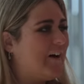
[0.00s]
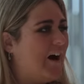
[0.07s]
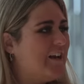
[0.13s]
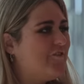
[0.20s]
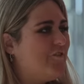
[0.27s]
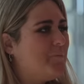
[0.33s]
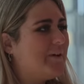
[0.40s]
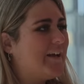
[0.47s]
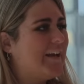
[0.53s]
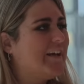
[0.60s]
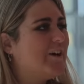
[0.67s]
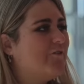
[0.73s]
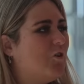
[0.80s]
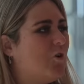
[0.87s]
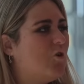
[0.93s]
kind of the
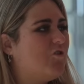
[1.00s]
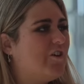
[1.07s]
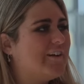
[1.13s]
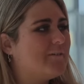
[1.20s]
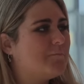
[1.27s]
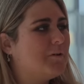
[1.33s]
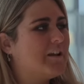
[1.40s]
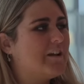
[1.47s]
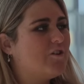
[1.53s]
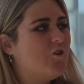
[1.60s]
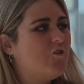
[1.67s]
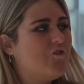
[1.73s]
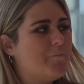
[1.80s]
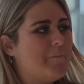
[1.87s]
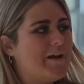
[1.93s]
beginning of all things
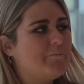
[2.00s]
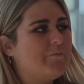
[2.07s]
political for me.